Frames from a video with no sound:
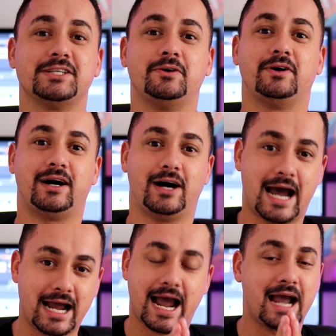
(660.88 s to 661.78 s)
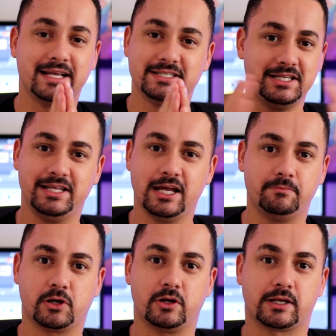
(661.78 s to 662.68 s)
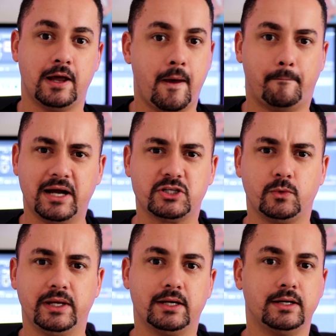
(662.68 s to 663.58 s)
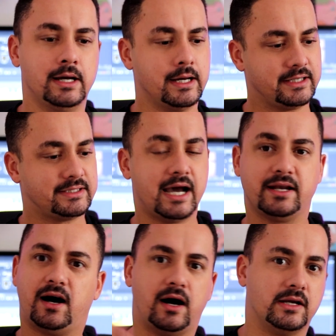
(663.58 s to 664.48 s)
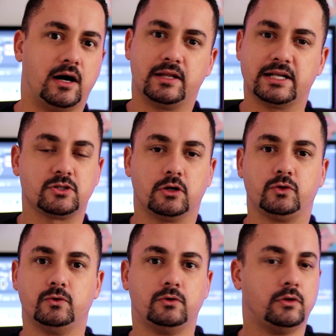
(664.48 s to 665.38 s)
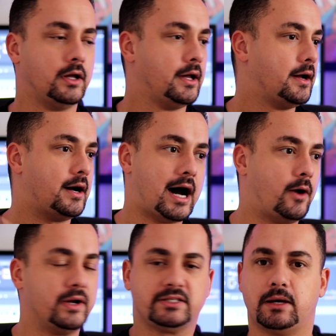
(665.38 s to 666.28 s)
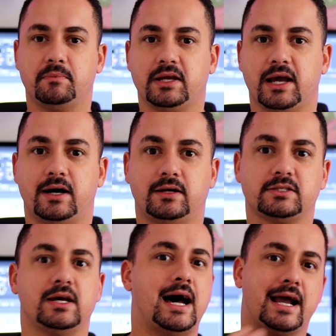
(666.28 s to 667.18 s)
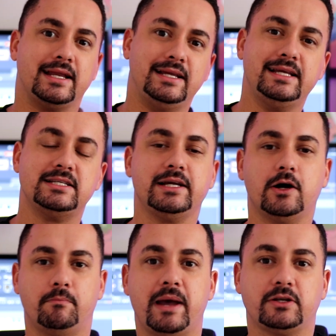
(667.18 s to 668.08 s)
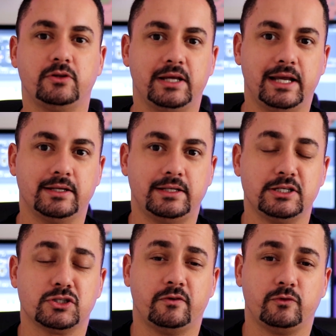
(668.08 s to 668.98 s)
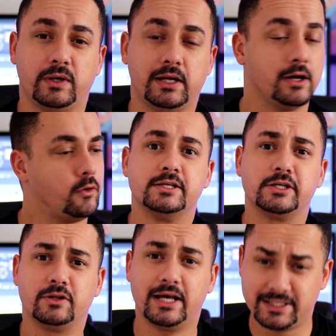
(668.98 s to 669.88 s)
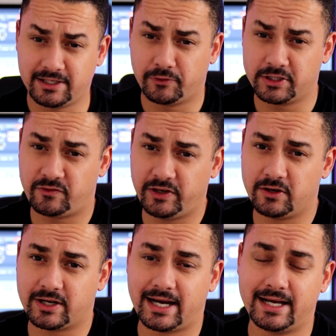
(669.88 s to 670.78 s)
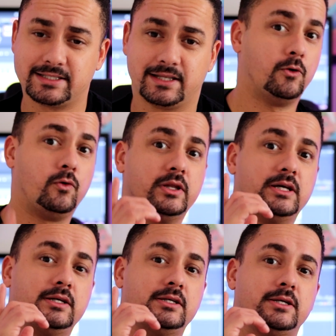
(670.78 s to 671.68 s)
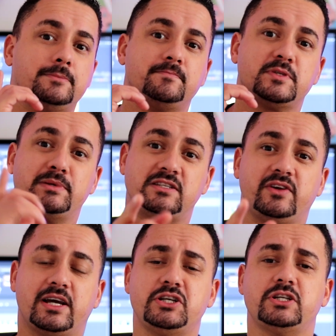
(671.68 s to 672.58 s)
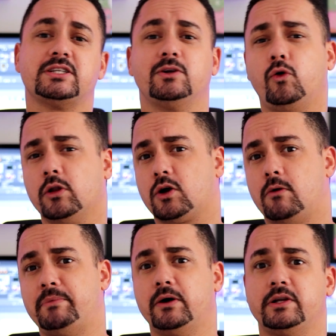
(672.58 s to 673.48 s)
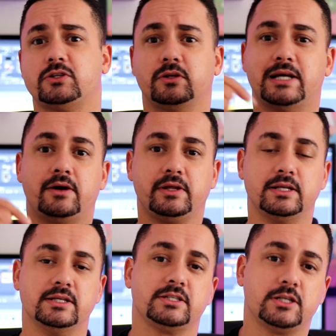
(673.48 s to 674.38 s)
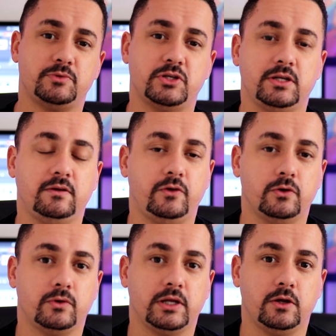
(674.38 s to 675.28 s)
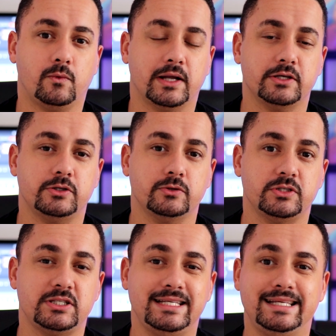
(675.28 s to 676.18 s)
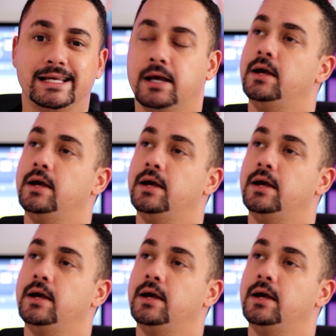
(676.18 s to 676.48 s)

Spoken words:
So I can see the end product much quicker, decide, oh no, that's not cool, I want something else. I can easily go back to the editing software. So that is it for this video, guys. All the specifications and all the components are down in the description if you really want to see